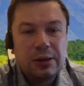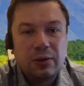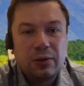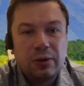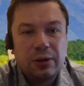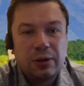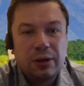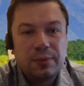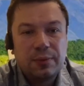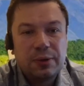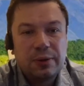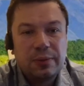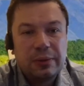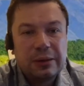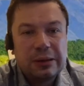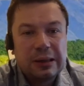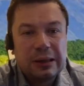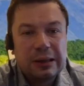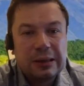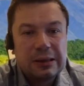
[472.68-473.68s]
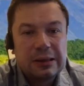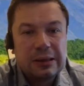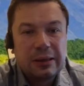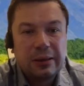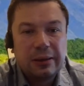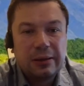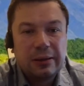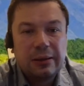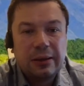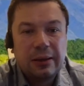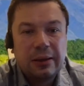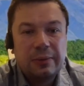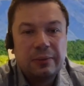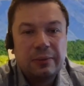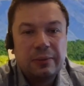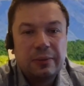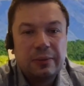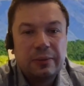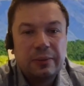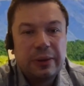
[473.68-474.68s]
And we see that very
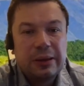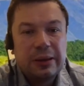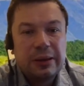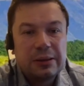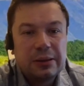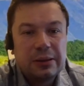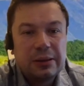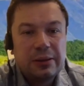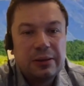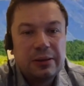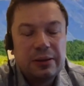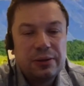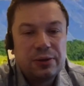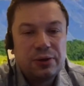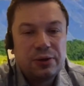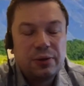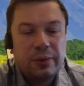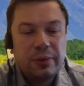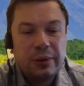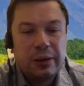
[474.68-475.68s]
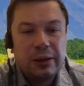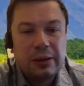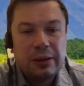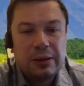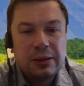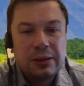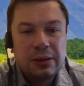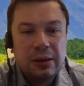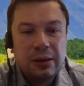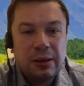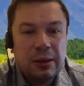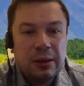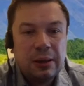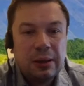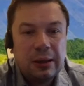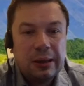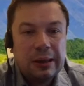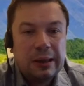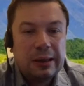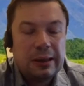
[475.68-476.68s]
often that we have a new
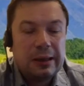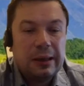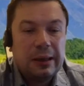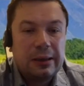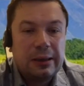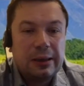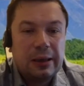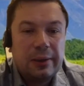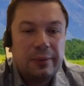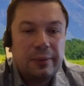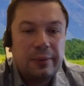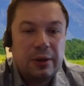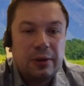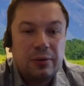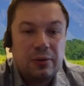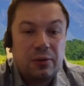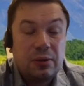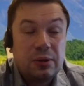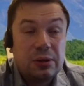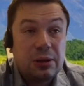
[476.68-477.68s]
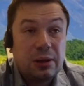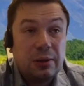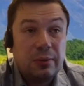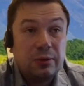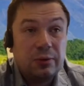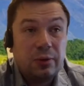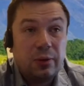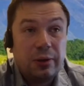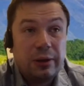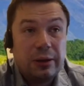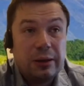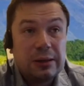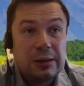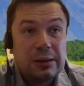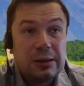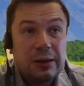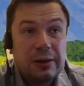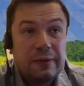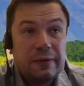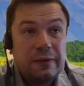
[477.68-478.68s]
server, but there are no
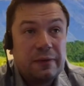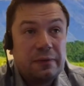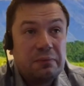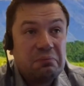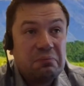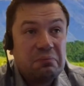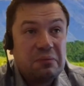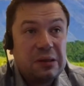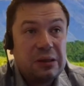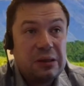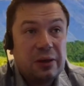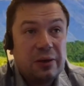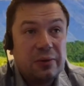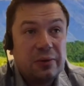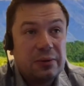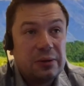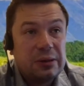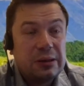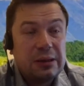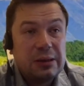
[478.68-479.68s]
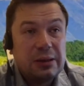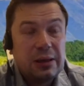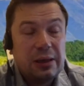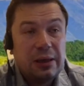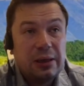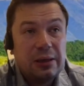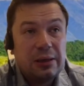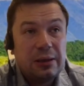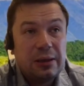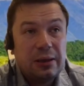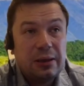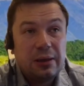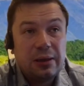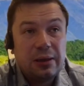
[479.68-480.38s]
optimization settings and